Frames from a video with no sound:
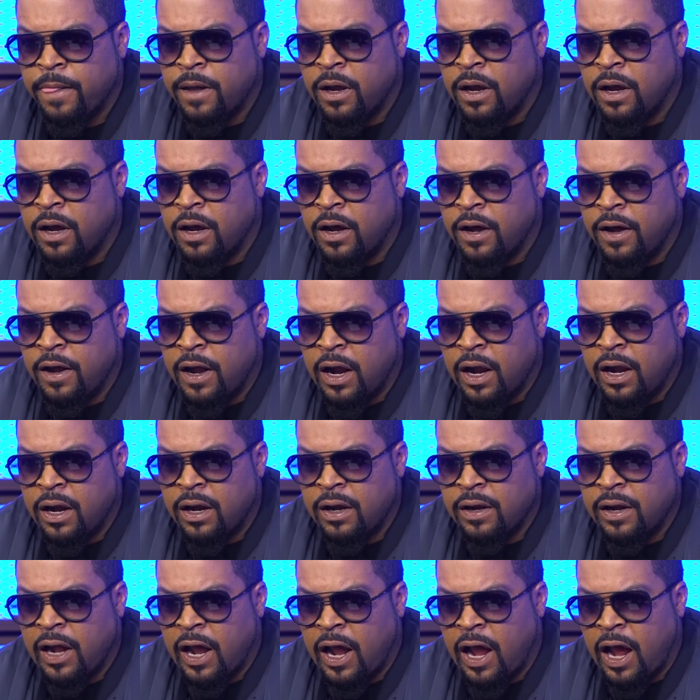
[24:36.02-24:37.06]
I
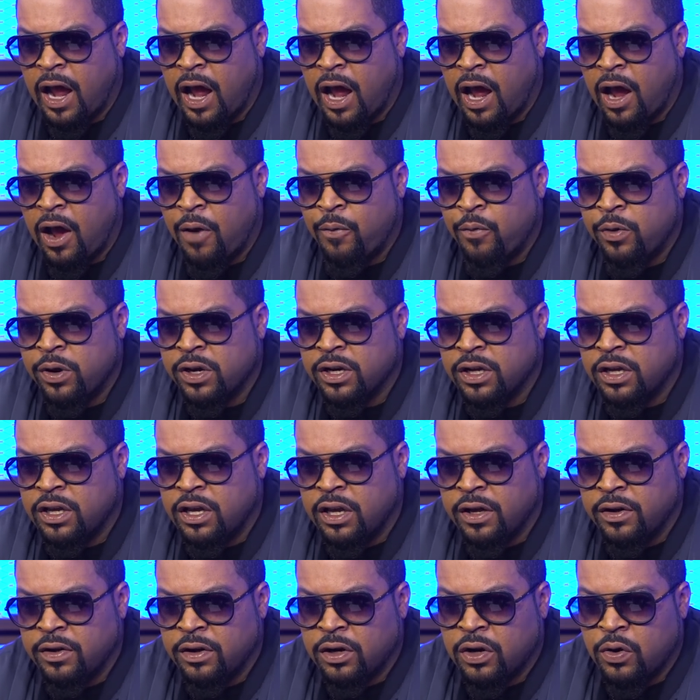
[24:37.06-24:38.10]
want to
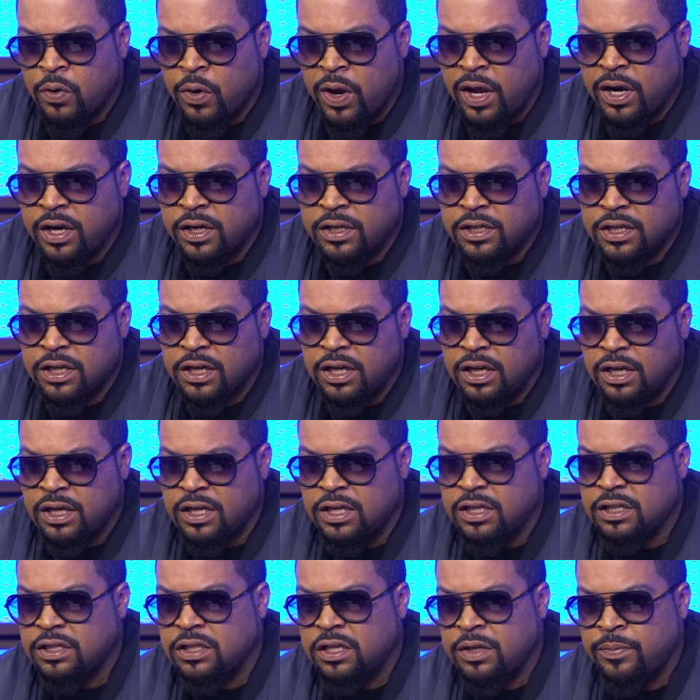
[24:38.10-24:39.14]
give credit to
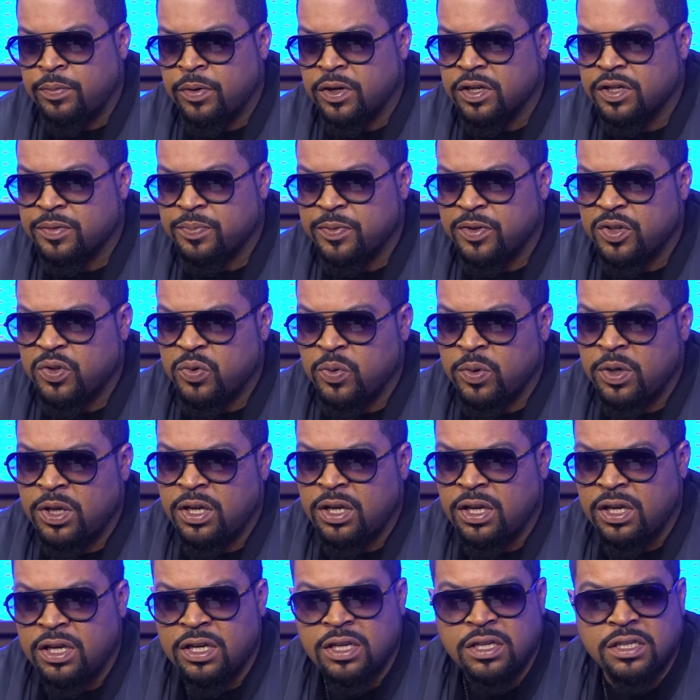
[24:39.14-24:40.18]
Easy, but it's
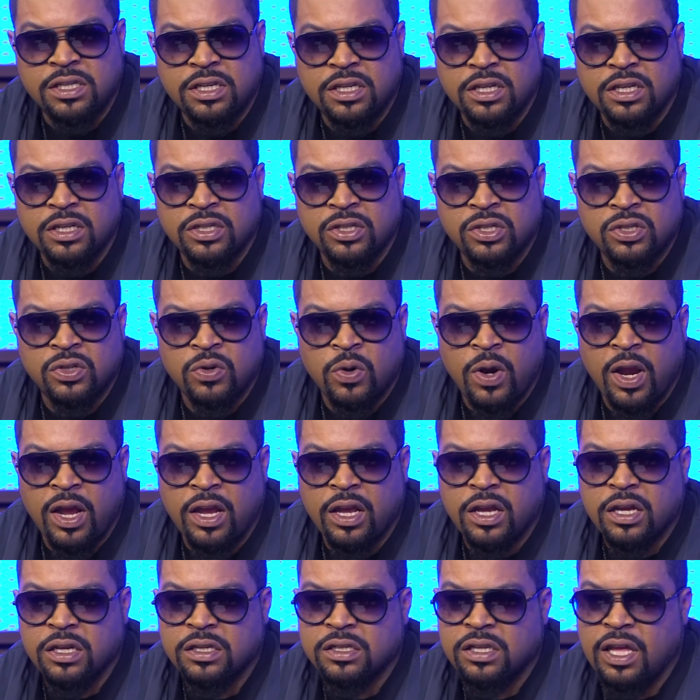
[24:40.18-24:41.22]
between Easy and Dre,
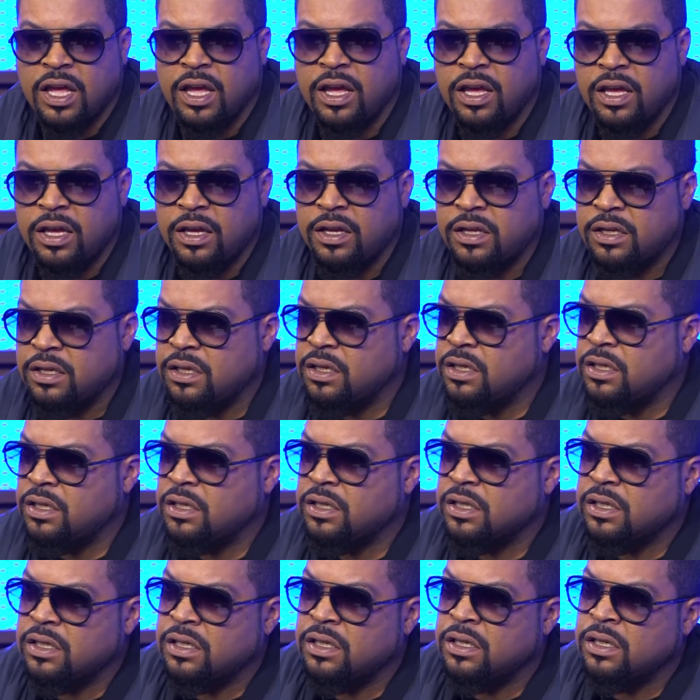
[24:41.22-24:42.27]
because they
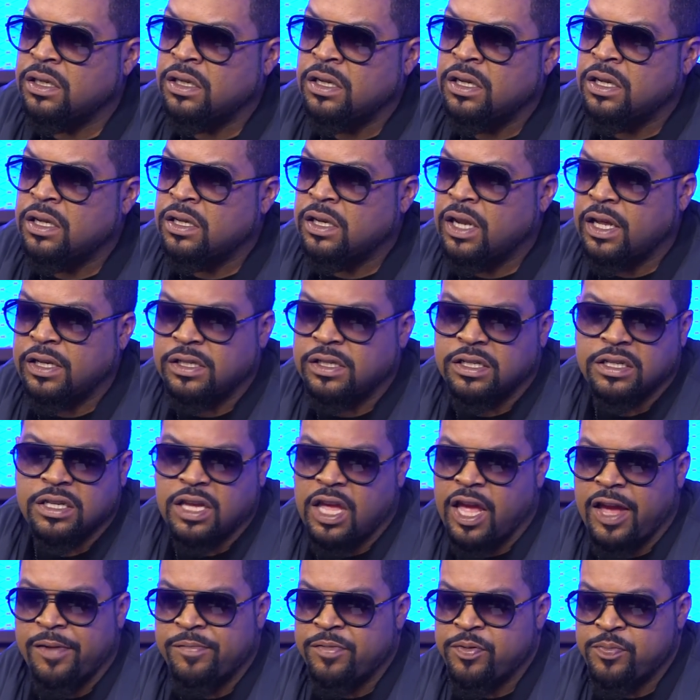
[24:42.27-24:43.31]
just
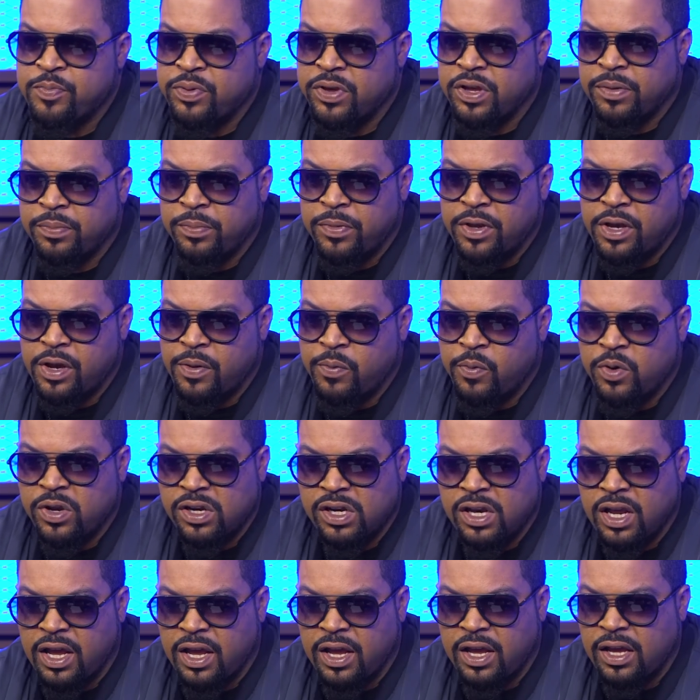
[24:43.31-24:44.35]
came to pick me up one
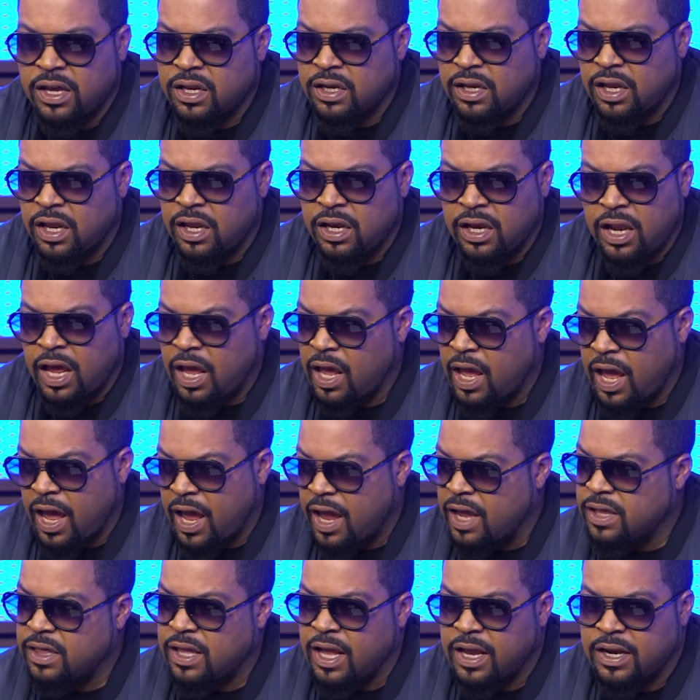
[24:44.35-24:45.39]
day and they
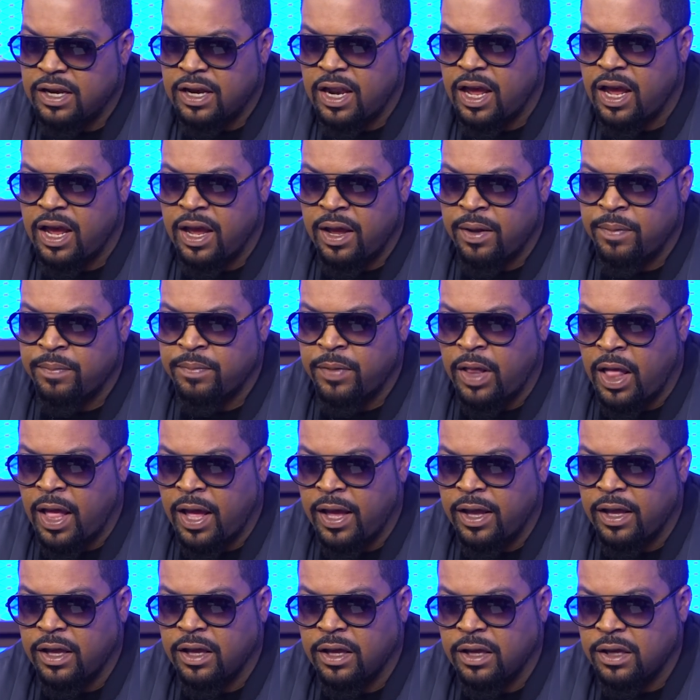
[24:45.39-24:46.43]
had that name
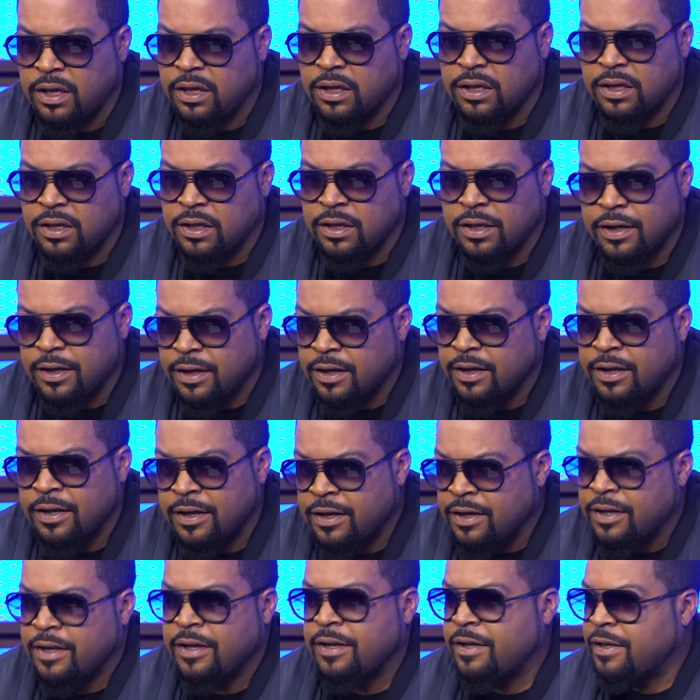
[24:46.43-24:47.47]
like
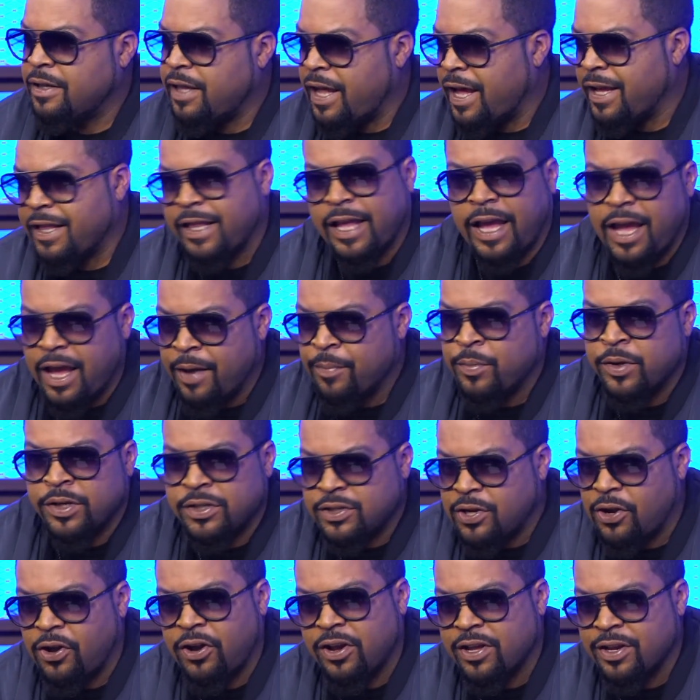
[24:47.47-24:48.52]
like they had been
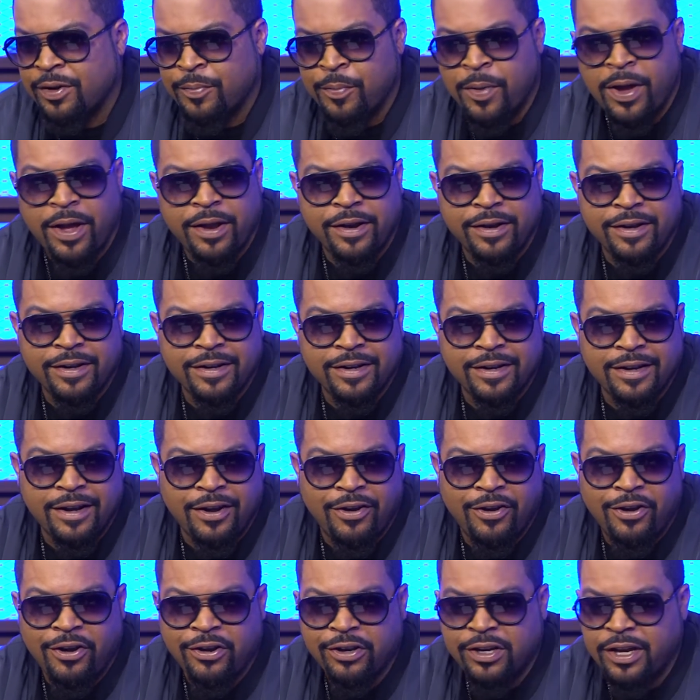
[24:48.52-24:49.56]
talking about it
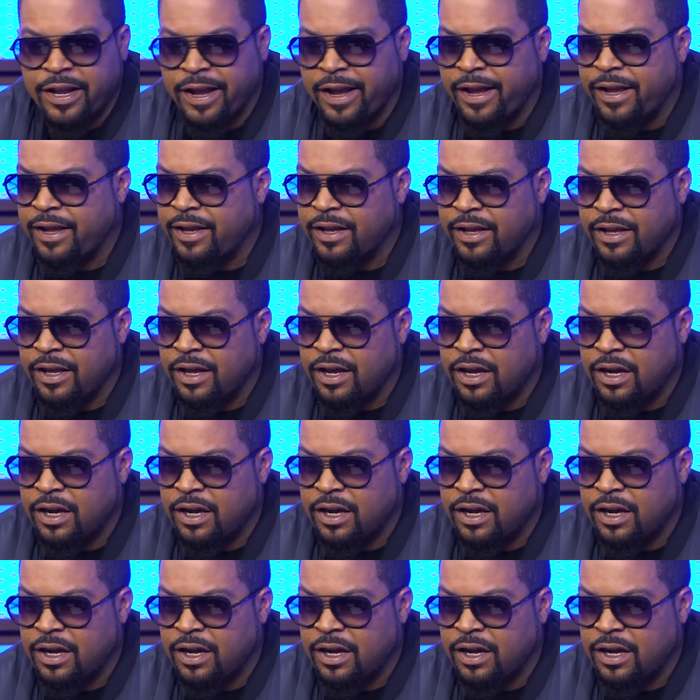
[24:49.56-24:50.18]
all day.